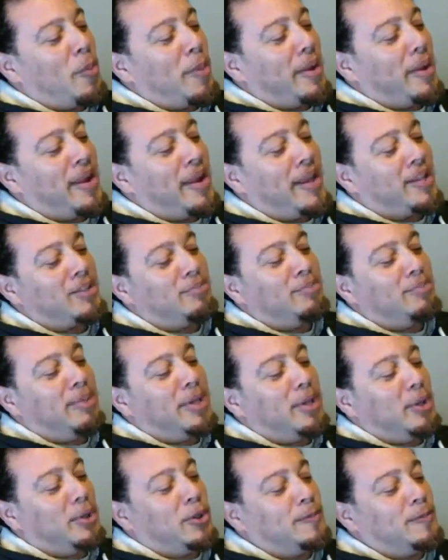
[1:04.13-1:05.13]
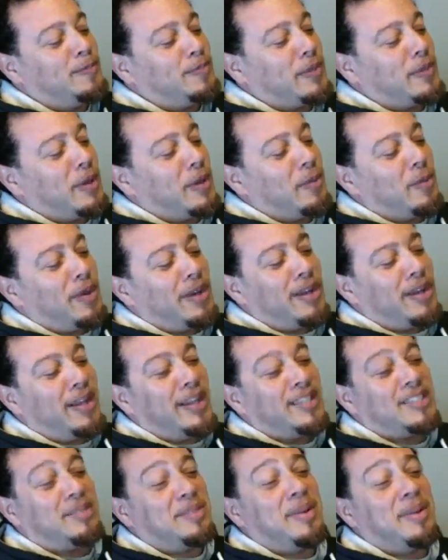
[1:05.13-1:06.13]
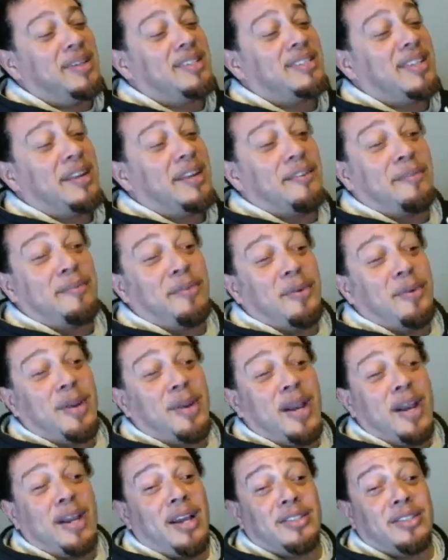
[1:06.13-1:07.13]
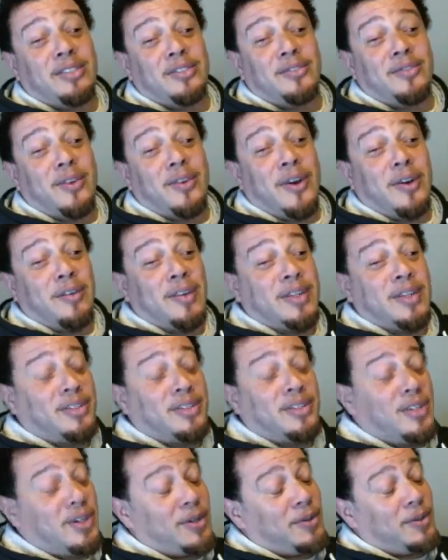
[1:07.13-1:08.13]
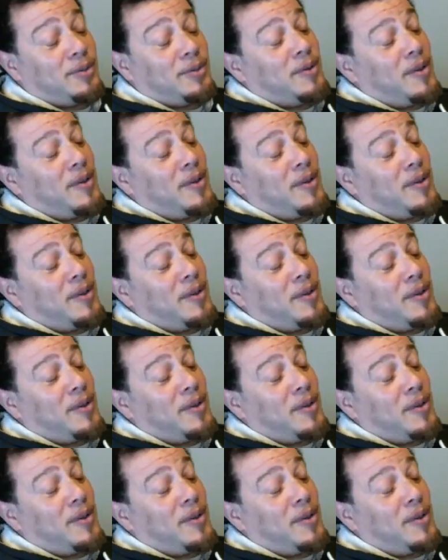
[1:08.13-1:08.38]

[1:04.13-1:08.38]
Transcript: my next build. I wanted to get some insight from you guys as far as what